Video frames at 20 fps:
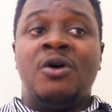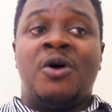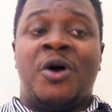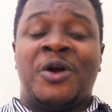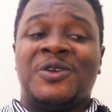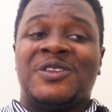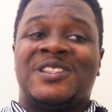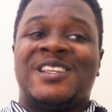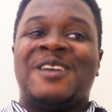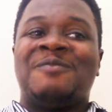
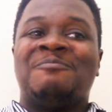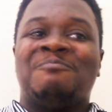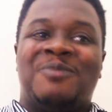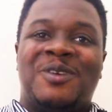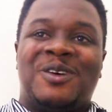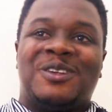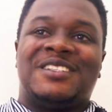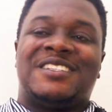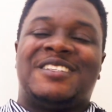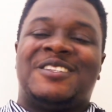Usain
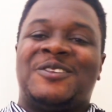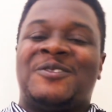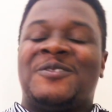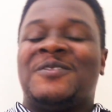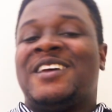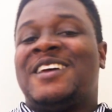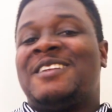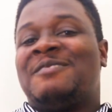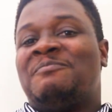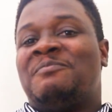Bolt, you
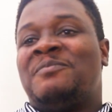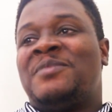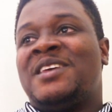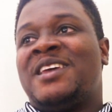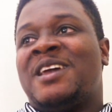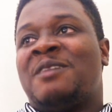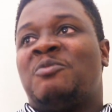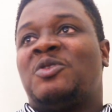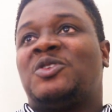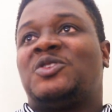wouldn't be
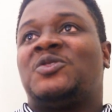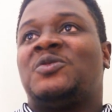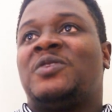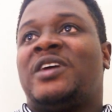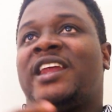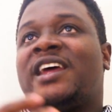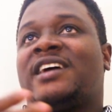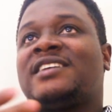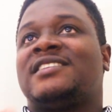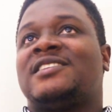able to
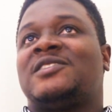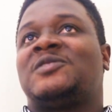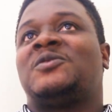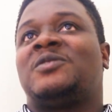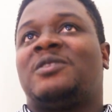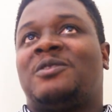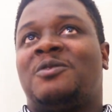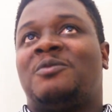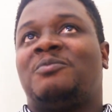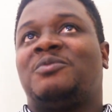get access
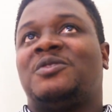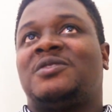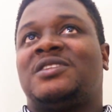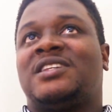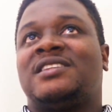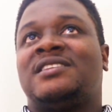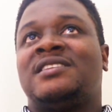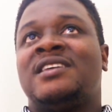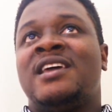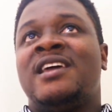to the
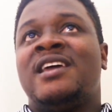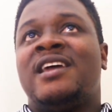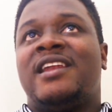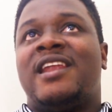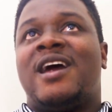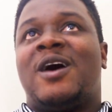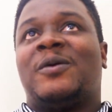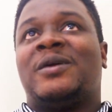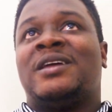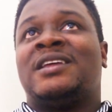computers.
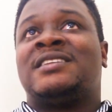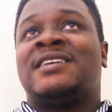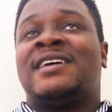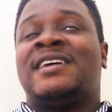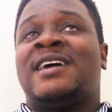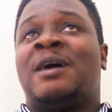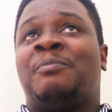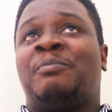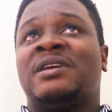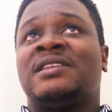Now it
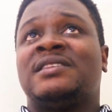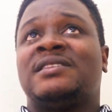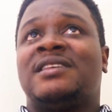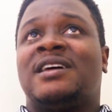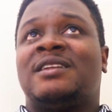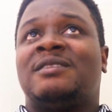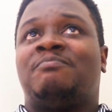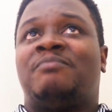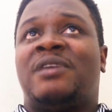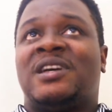happens
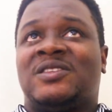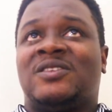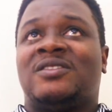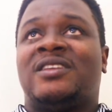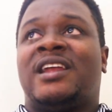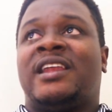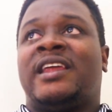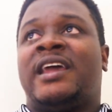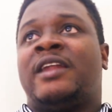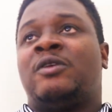that
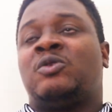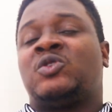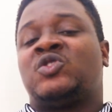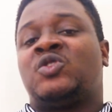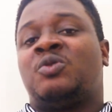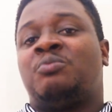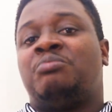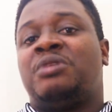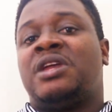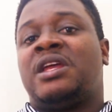personally I'd
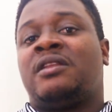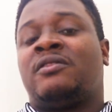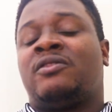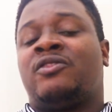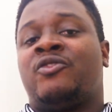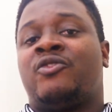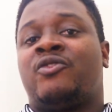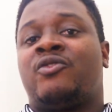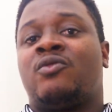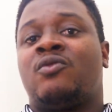also been
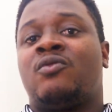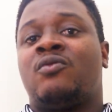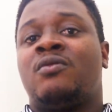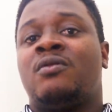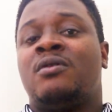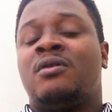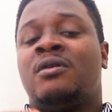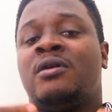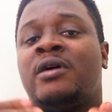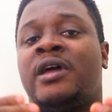through
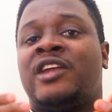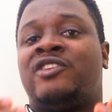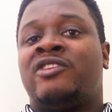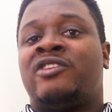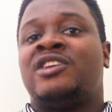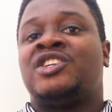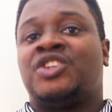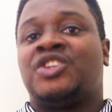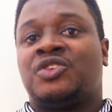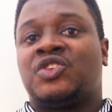a
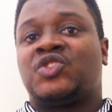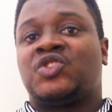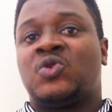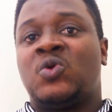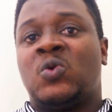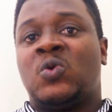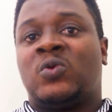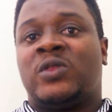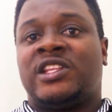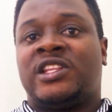traditional
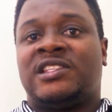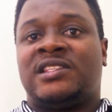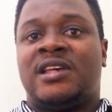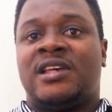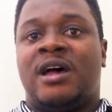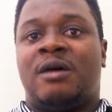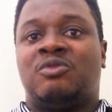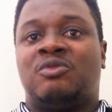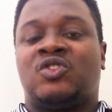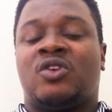school, that's
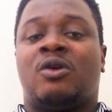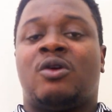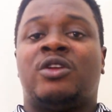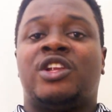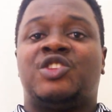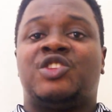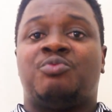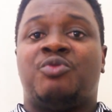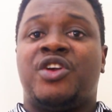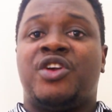
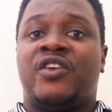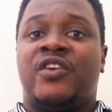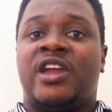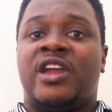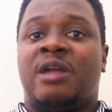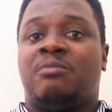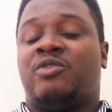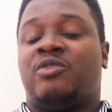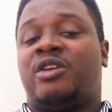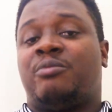College Muiri
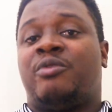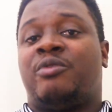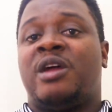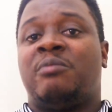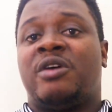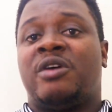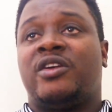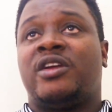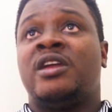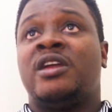and Muiri
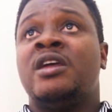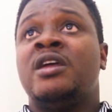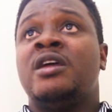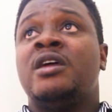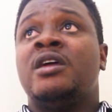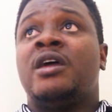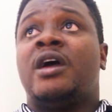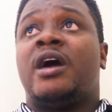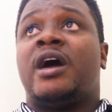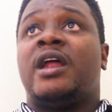Primary,
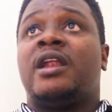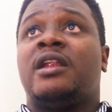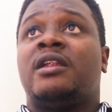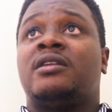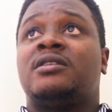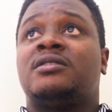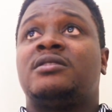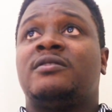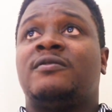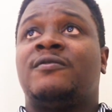and
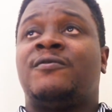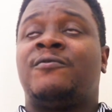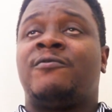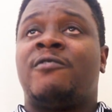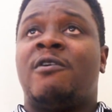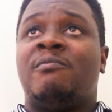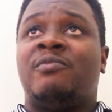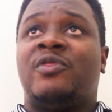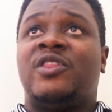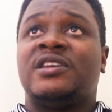
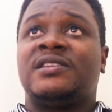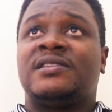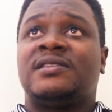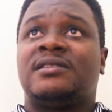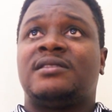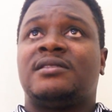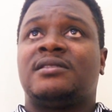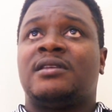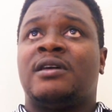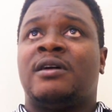from
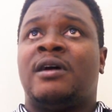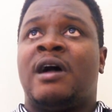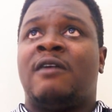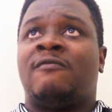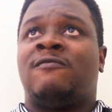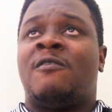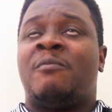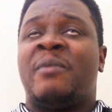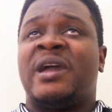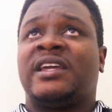this,
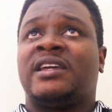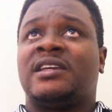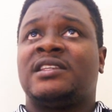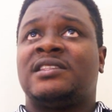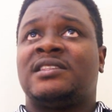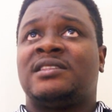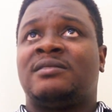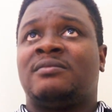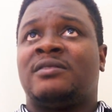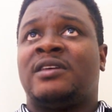for my
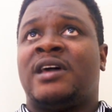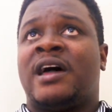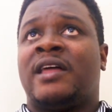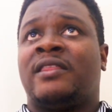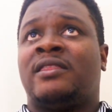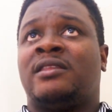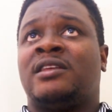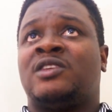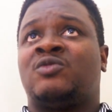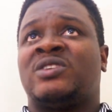case,
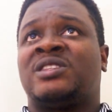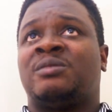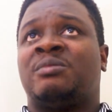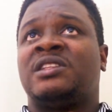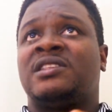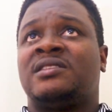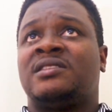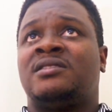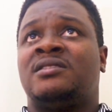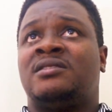it was a bit
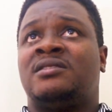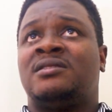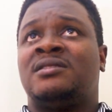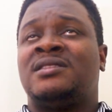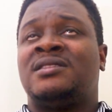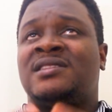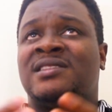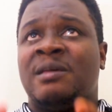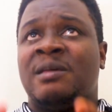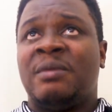
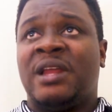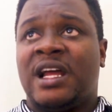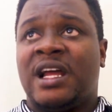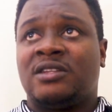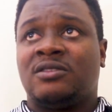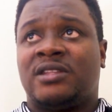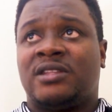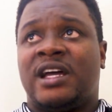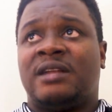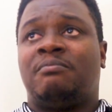similar to
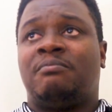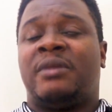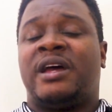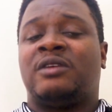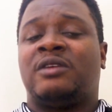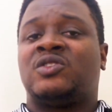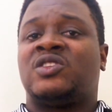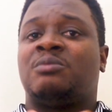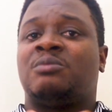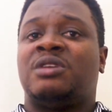that, but
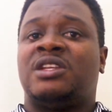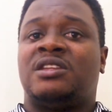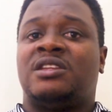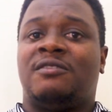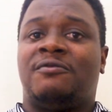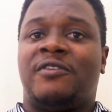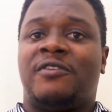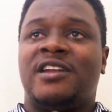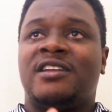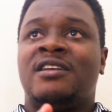also a bit
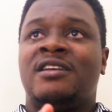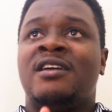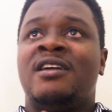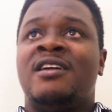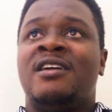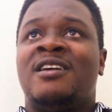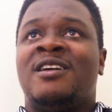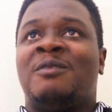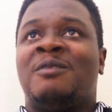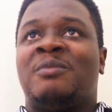different,
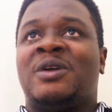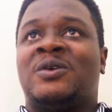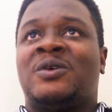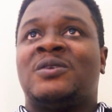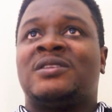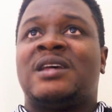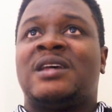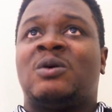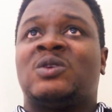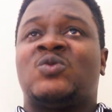
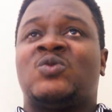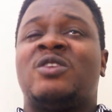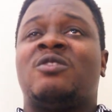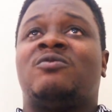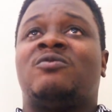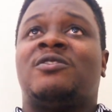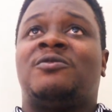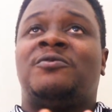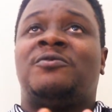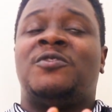because I was one of
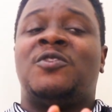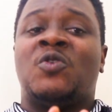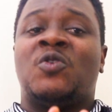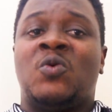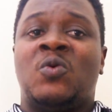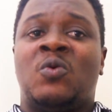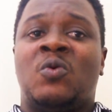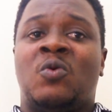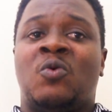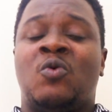the
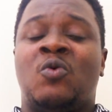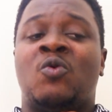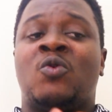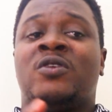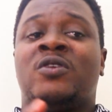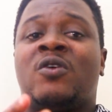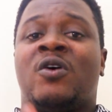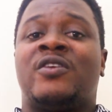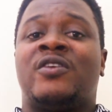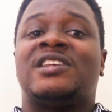few who
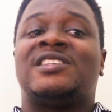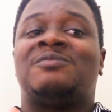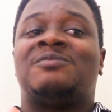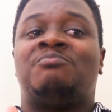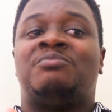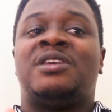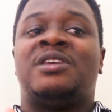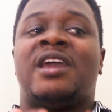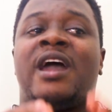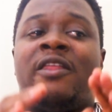would always
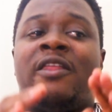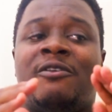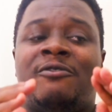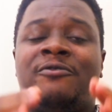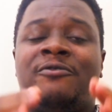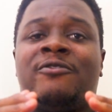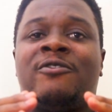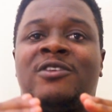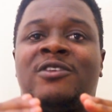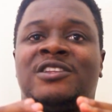be at the
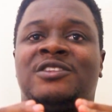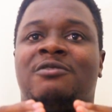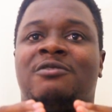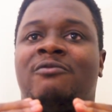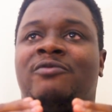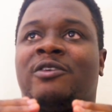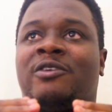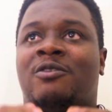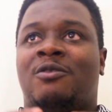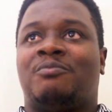front of
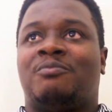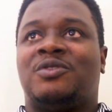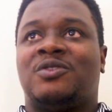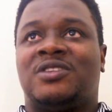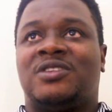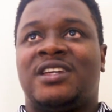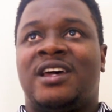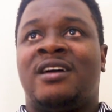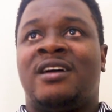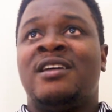the
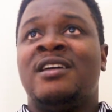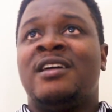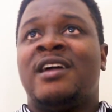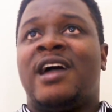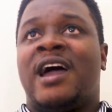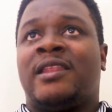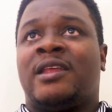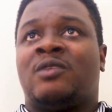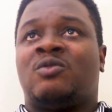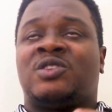computer.
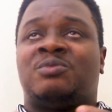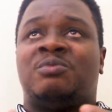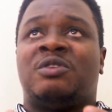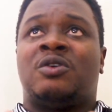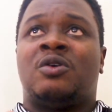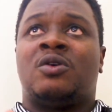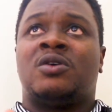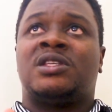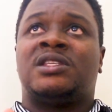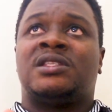And that was
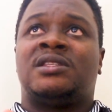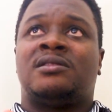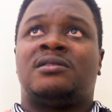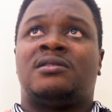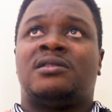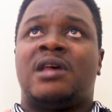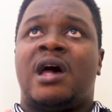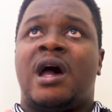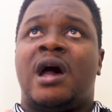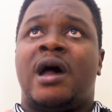
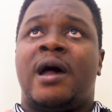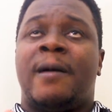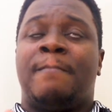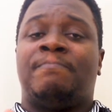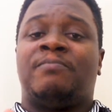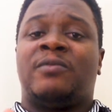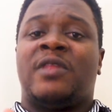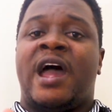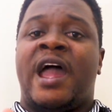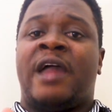because
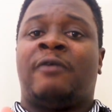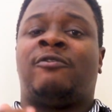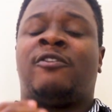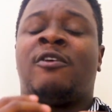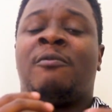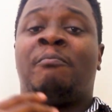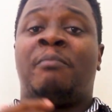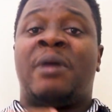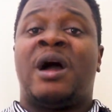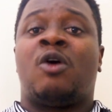
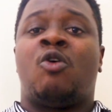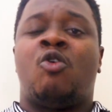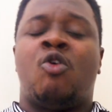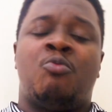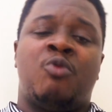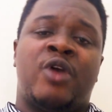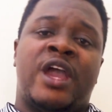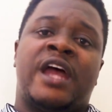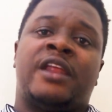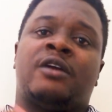from back
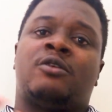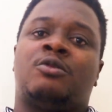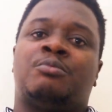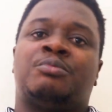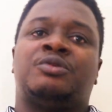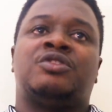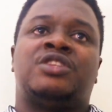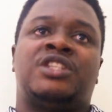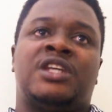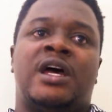home we had a
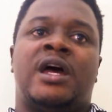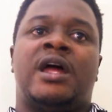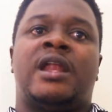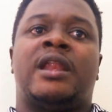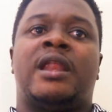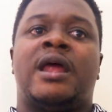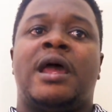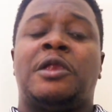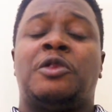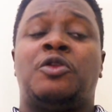computer
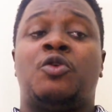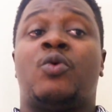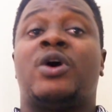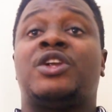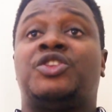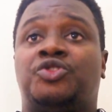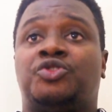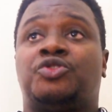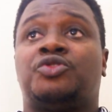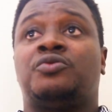and I knew
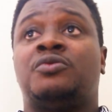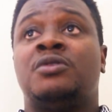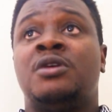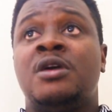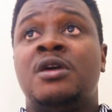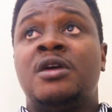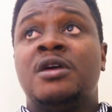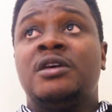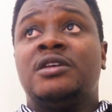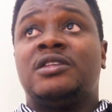what to do.
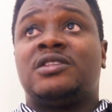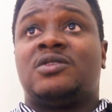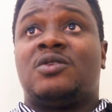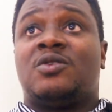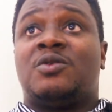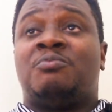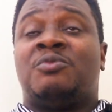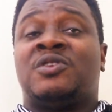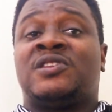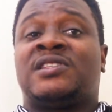
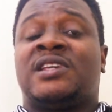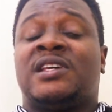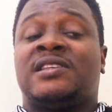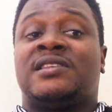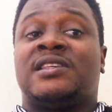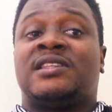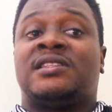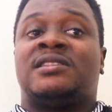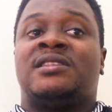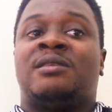So in most
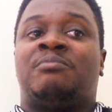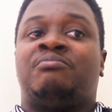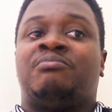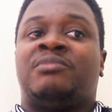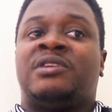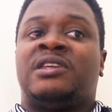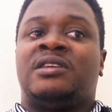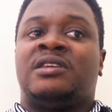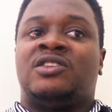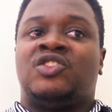cases
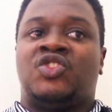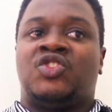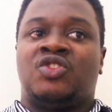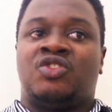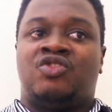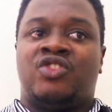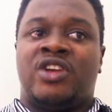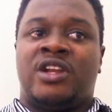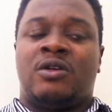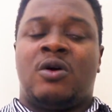the
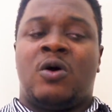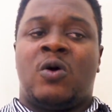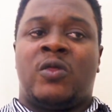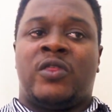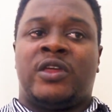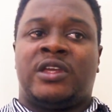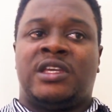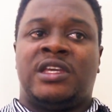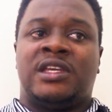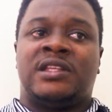children or
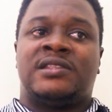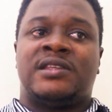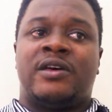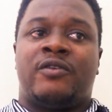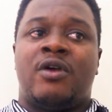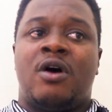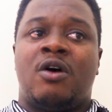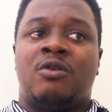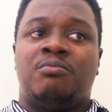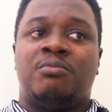the kids
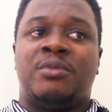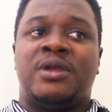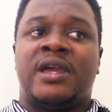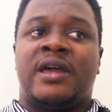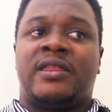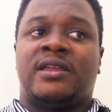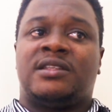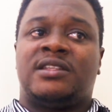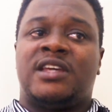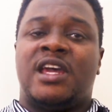around me at
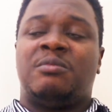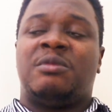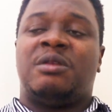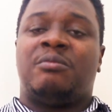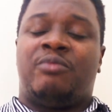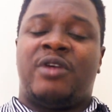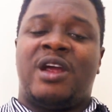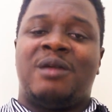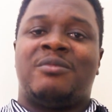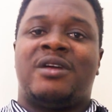the time in
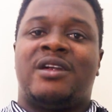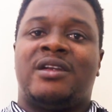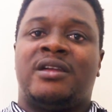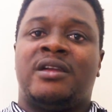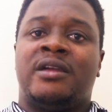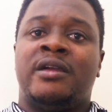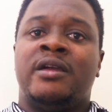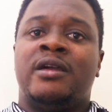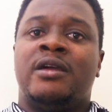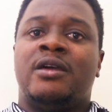
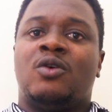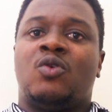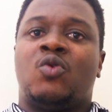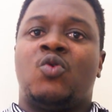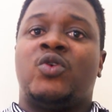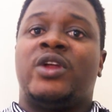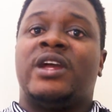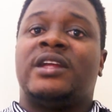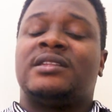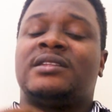primary
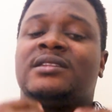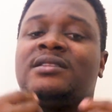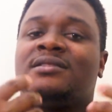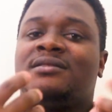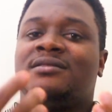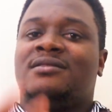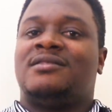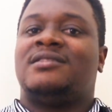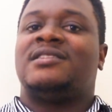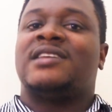
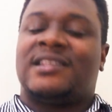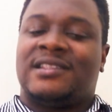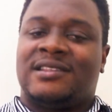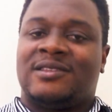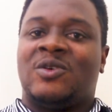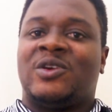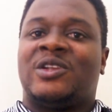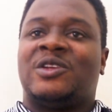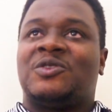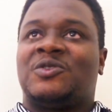couldn't
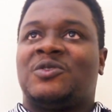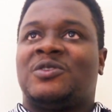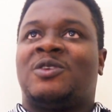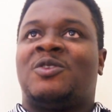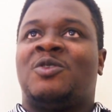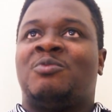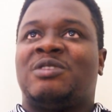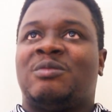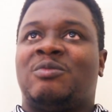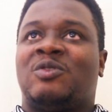just get into the
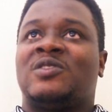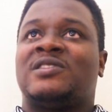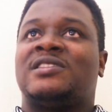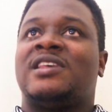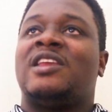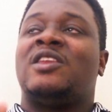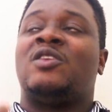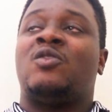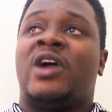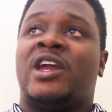computer because they
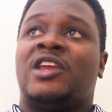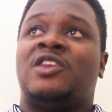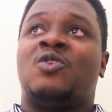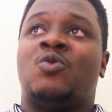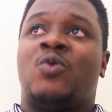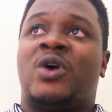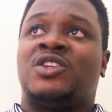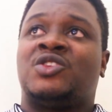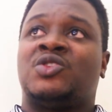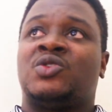knew I knew
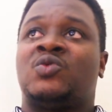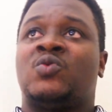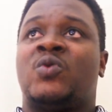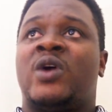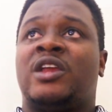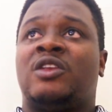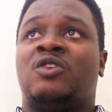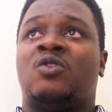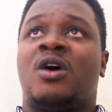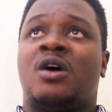what to do,
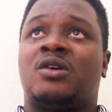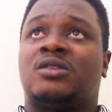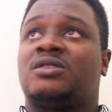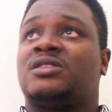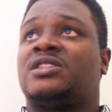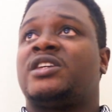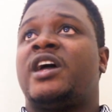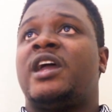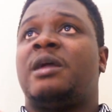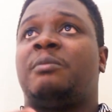I knew how to
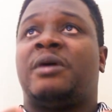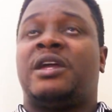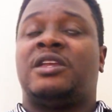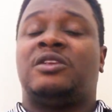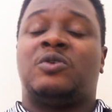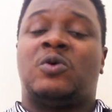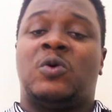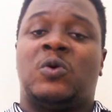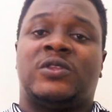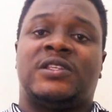type, I
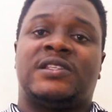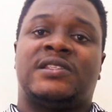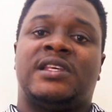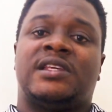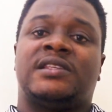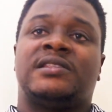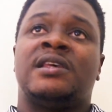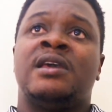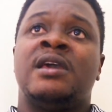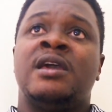knew all these
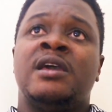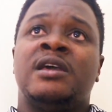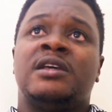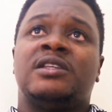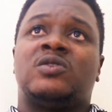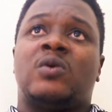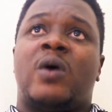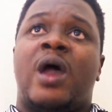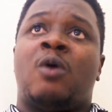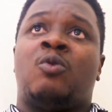things.
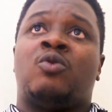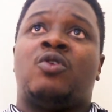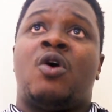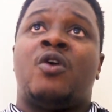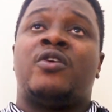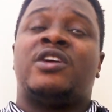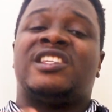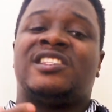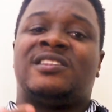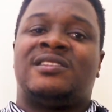So I would
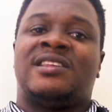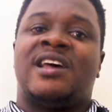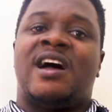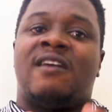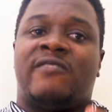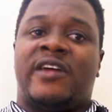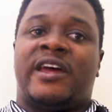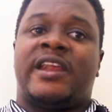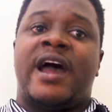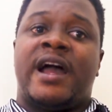always have
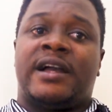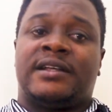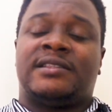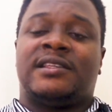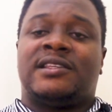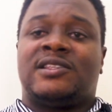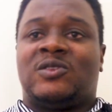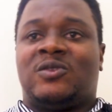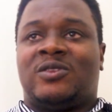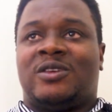that
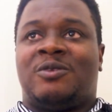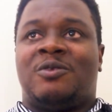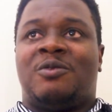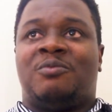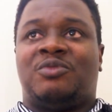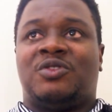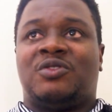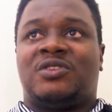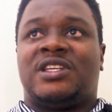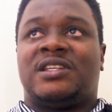access to the
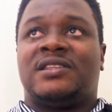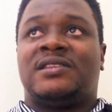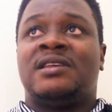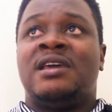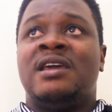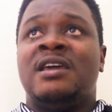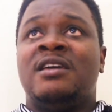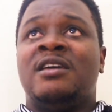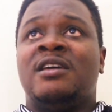computers.